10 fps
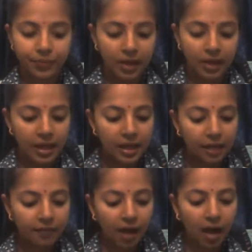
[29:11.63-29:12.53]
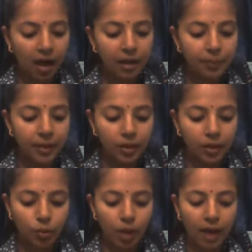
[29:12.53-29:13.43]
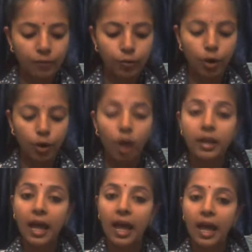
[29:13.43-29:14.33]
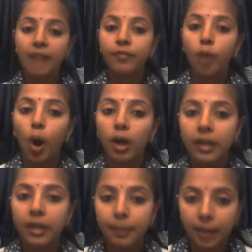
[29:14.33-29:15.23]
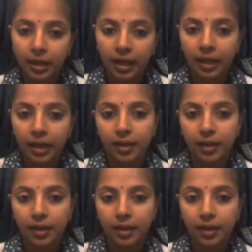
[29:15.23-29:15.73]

If I be you, I would not have called him again.